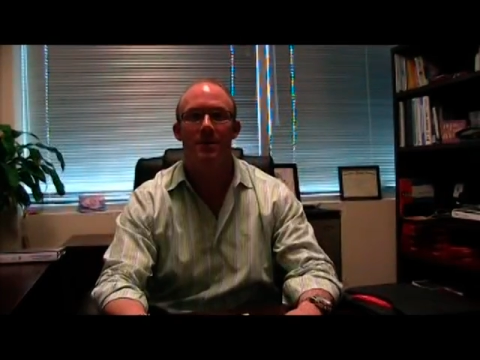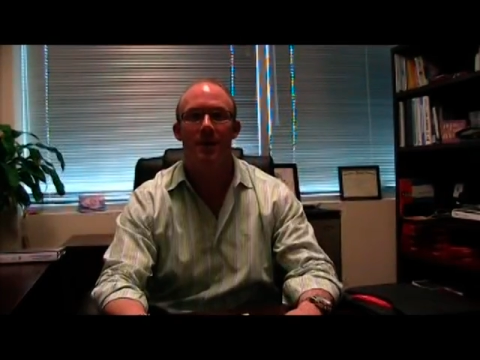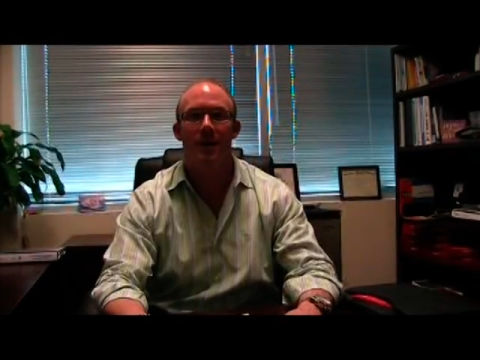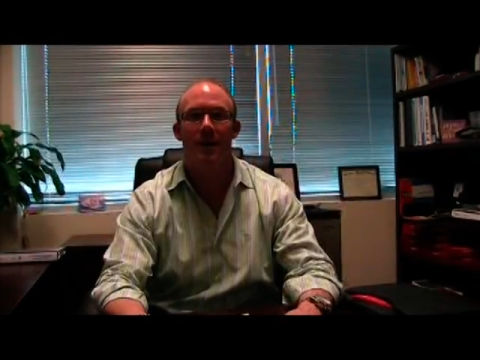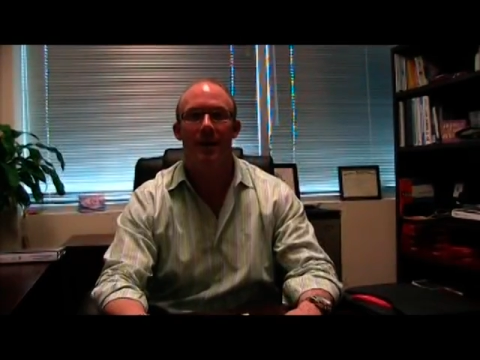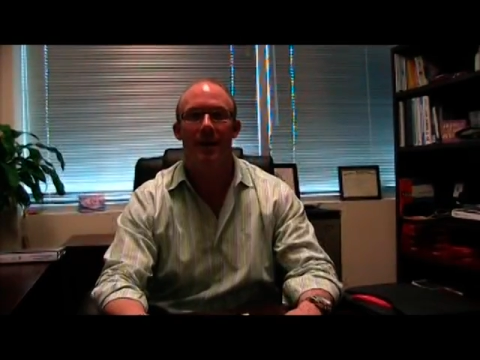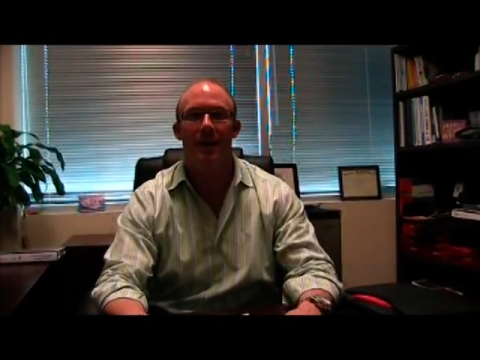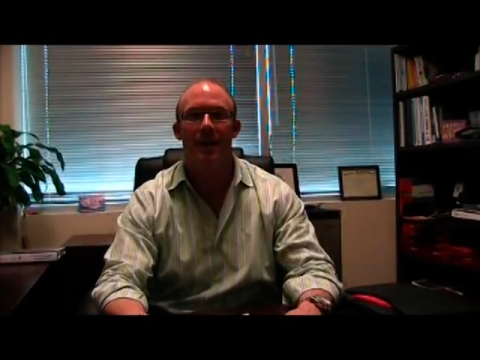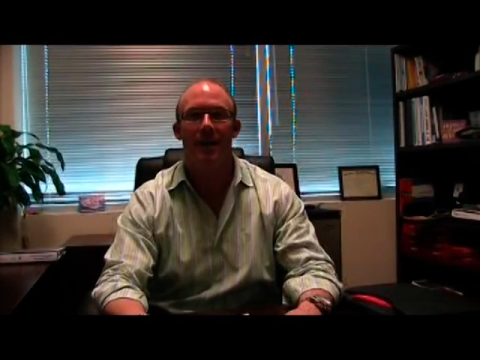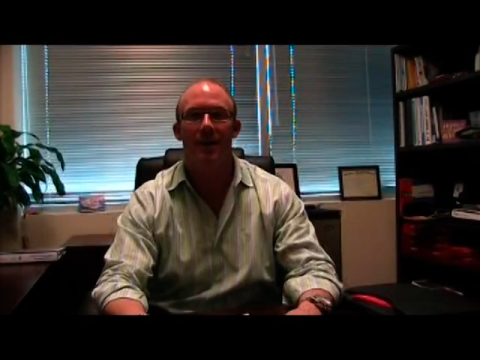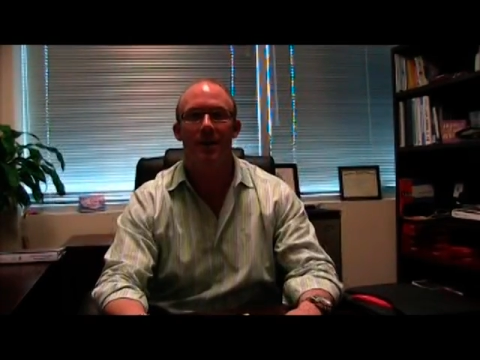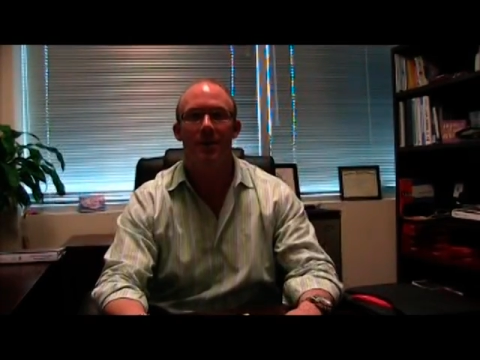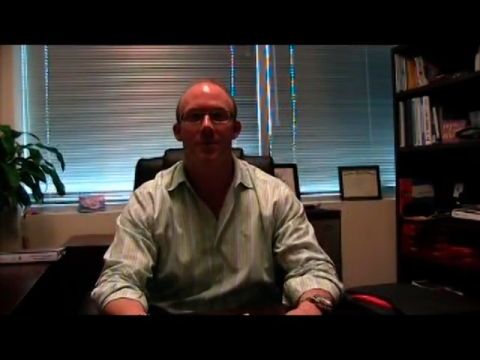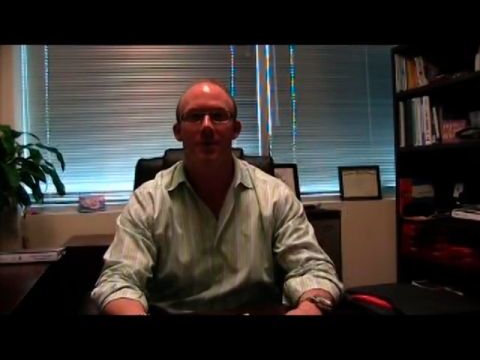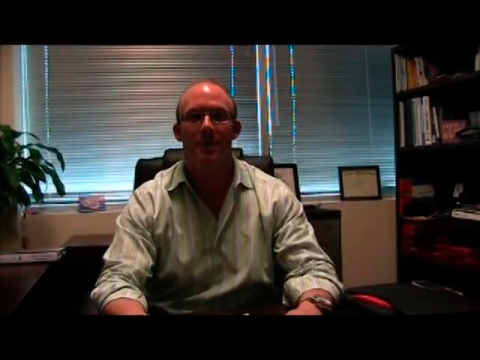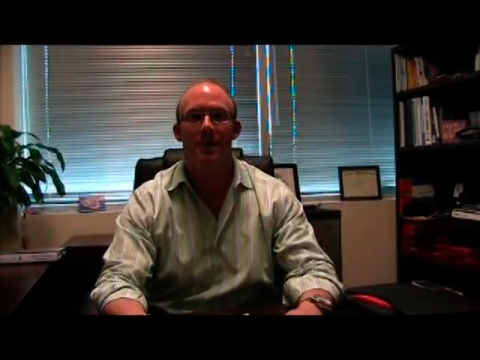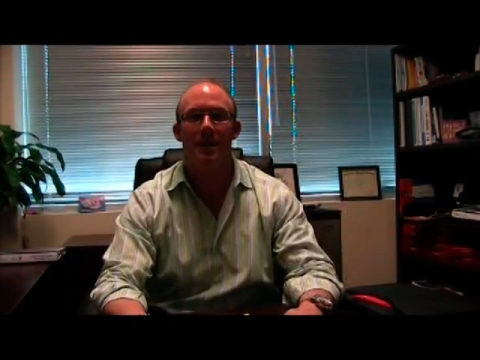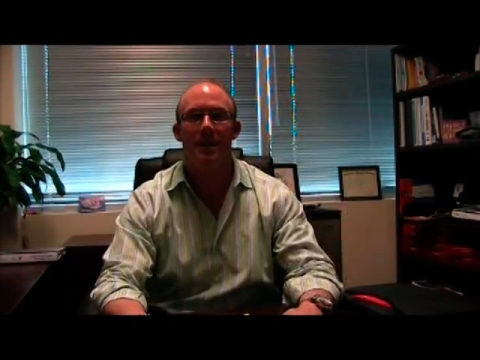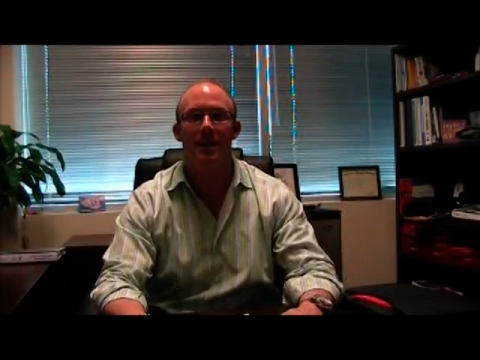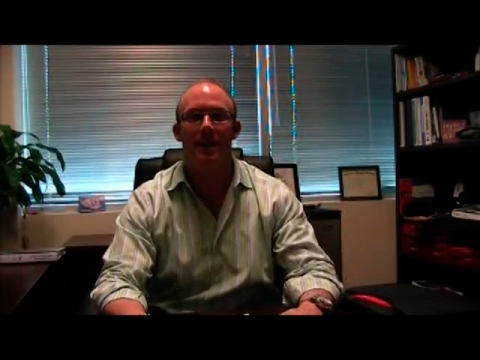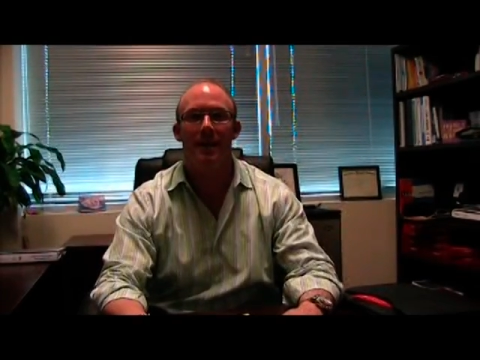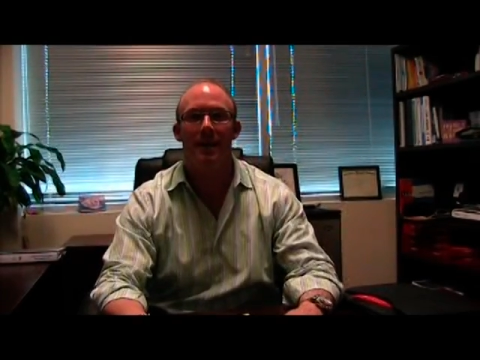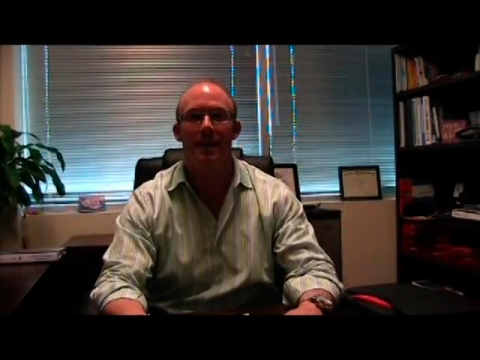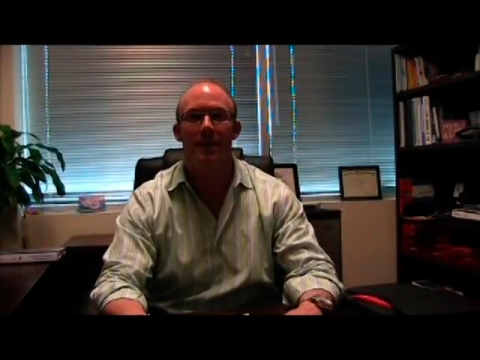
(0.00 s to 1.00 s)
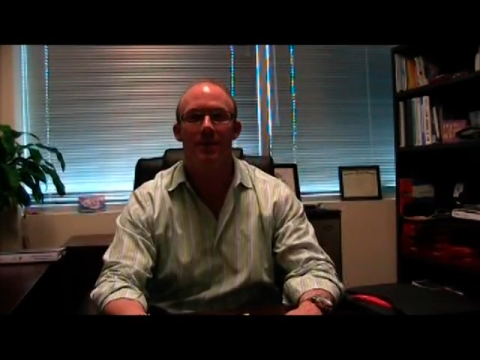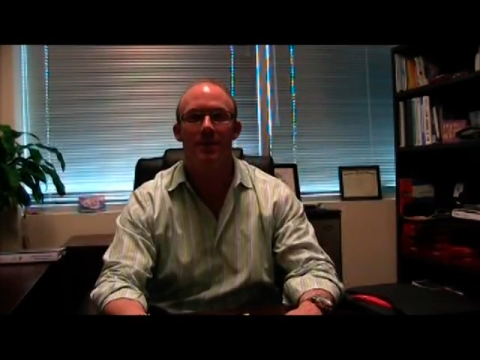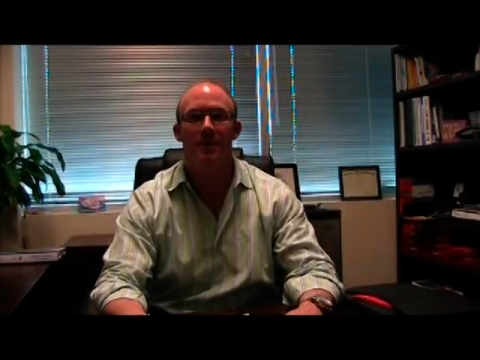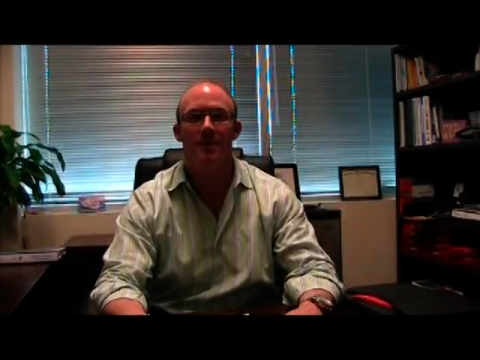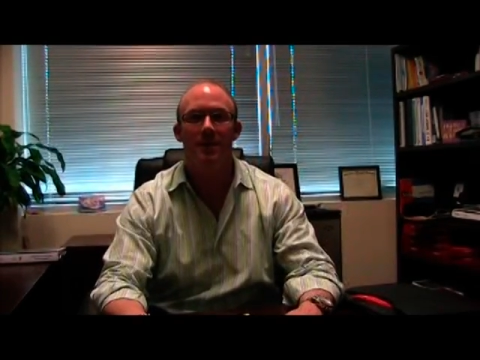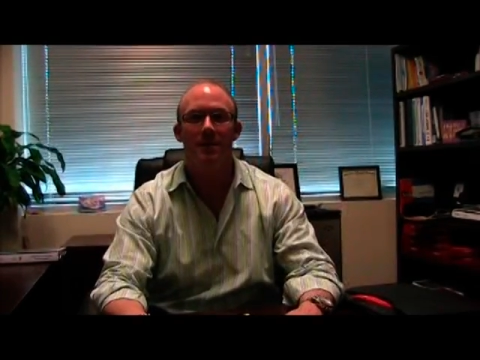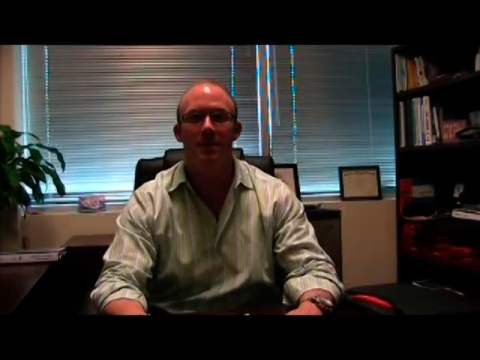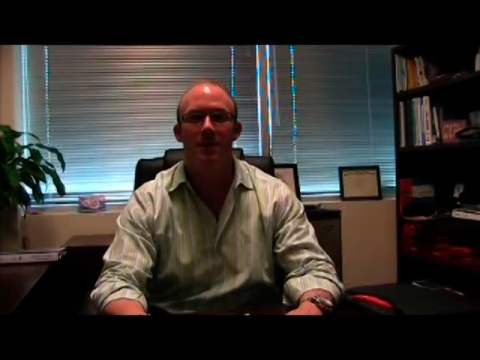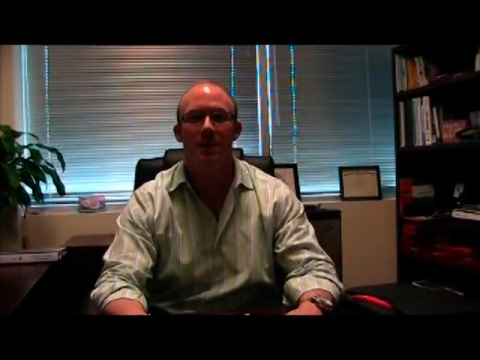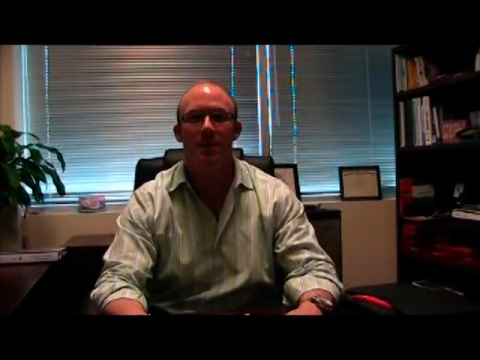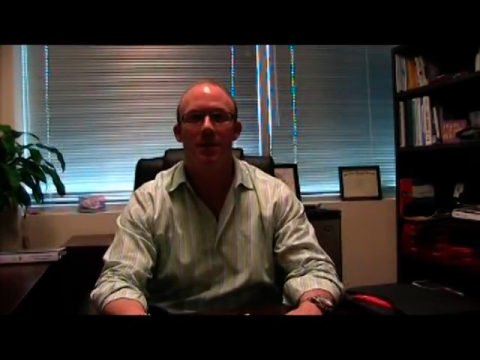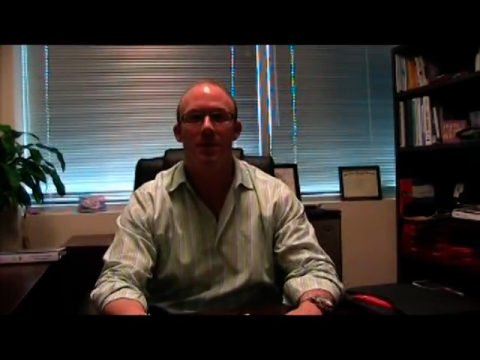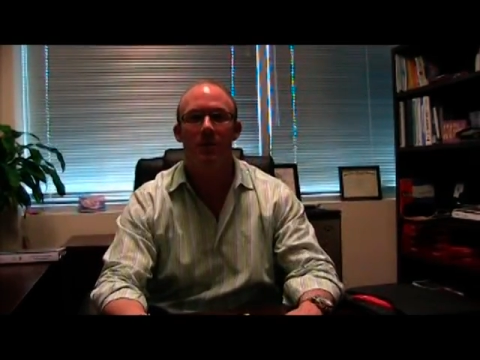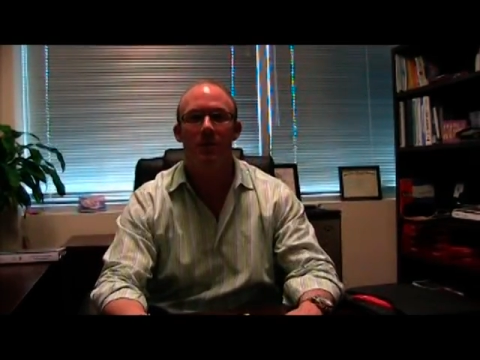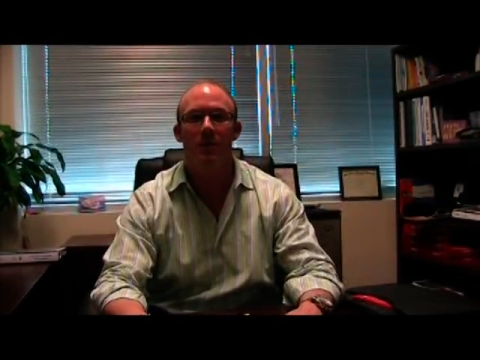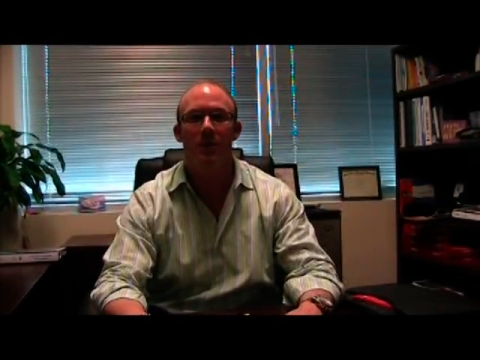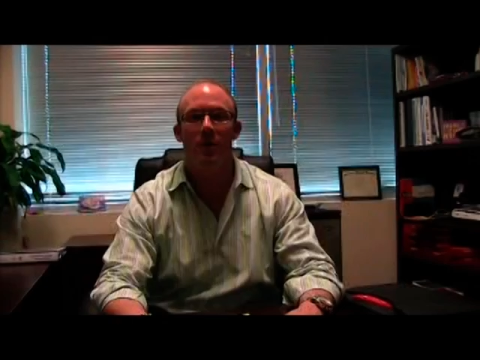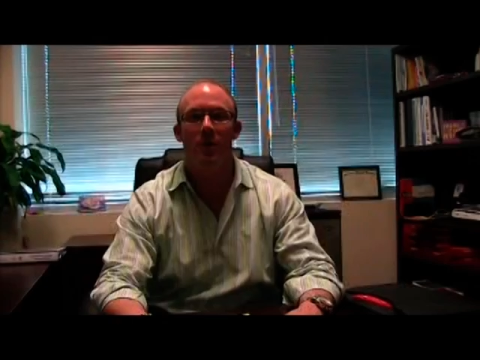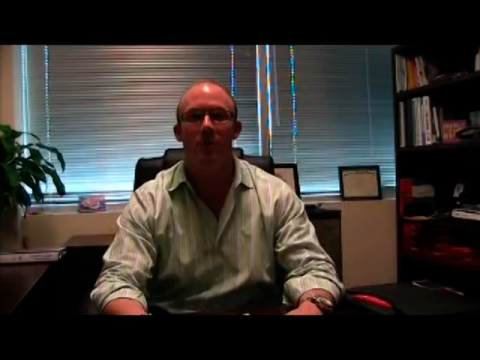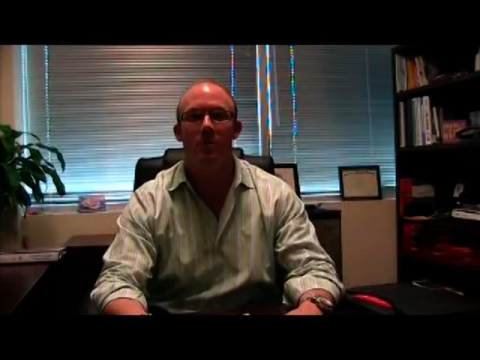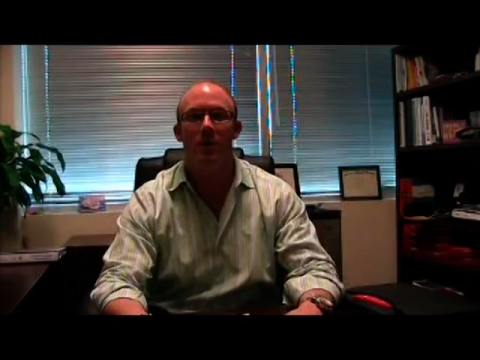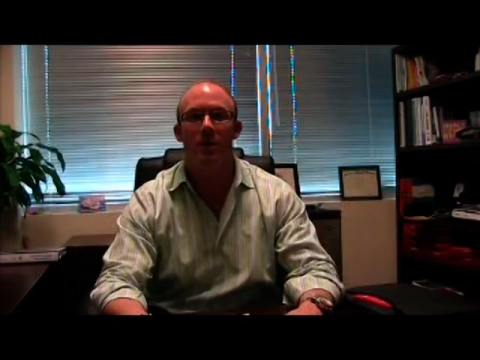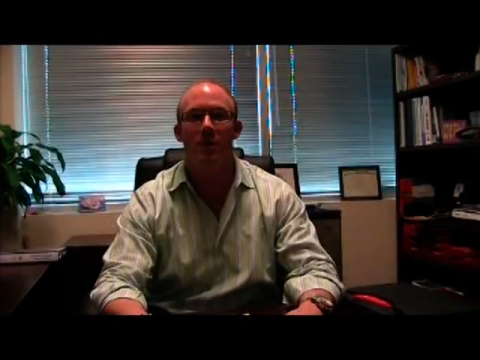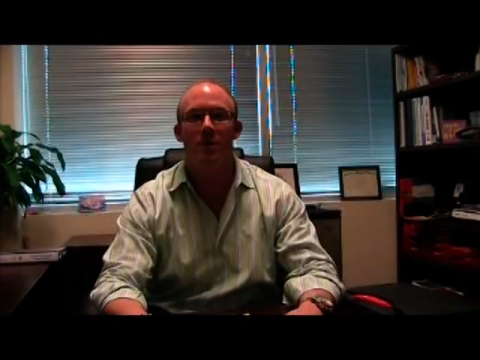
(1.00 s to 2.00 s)
Greg Gale with the Gale team at Nova
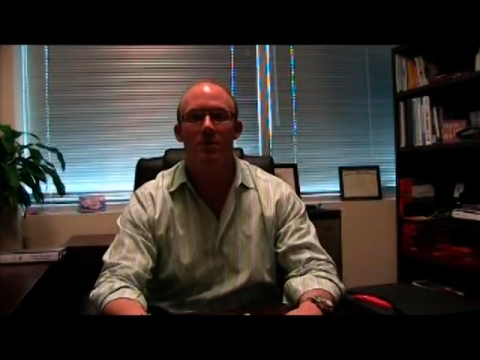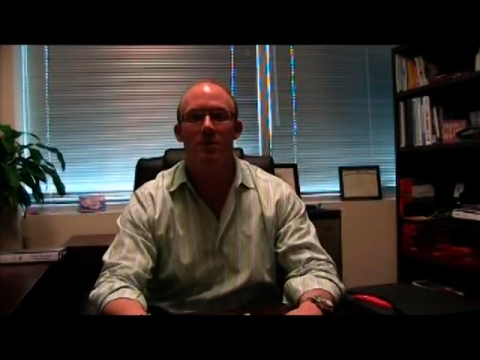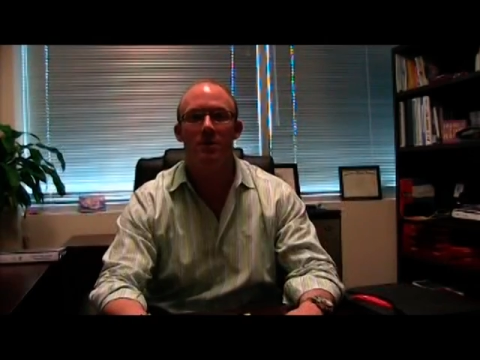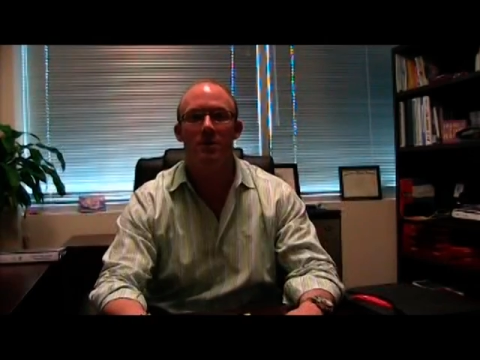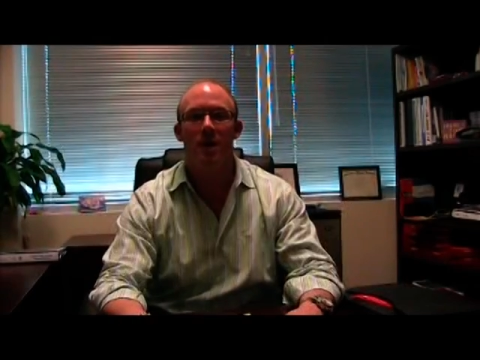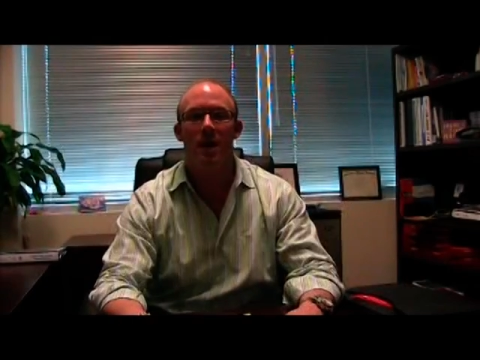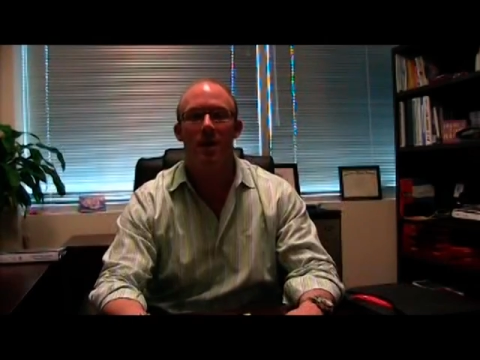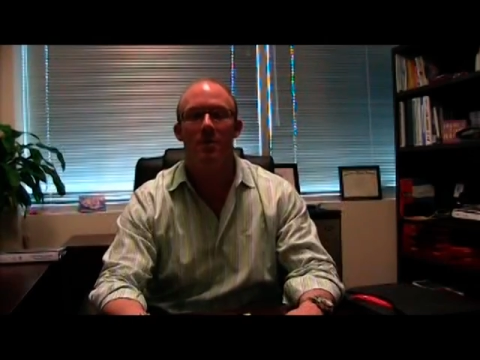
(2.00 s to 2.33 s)
Home Loans.